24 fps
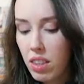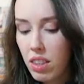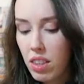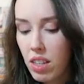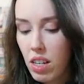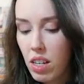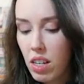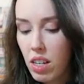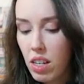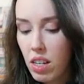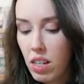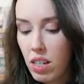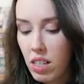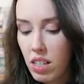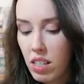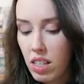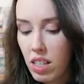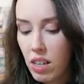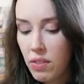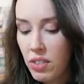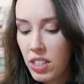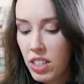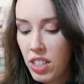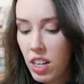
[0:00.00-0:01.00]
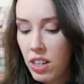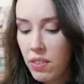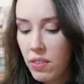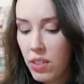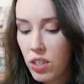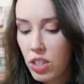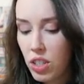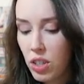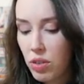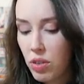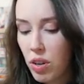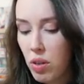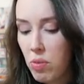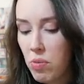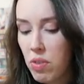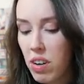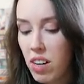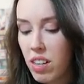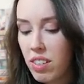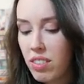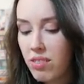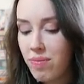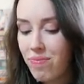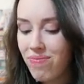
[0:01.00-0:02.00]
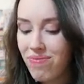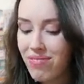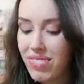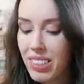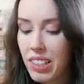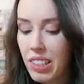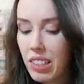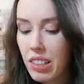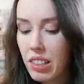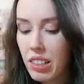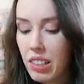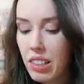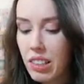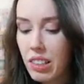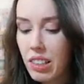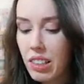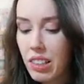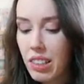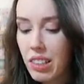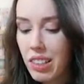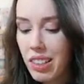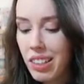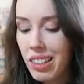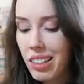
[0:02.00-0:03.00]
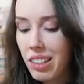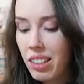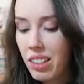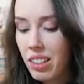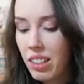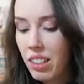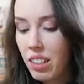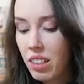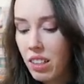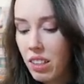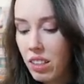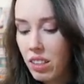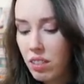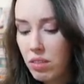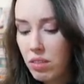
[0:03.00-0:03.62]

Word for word: The seventh anniversary one eh.